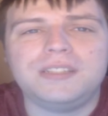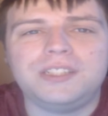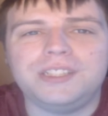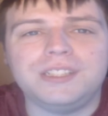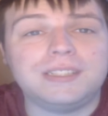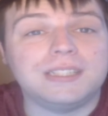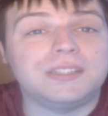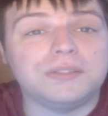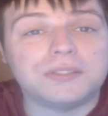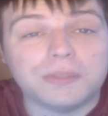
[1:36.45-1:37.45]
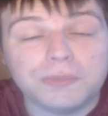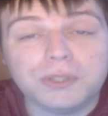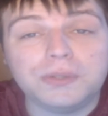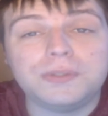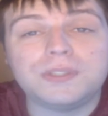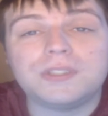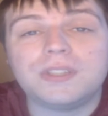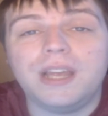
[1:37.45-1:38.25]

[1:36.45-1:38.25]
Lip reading: she sends you some nudes,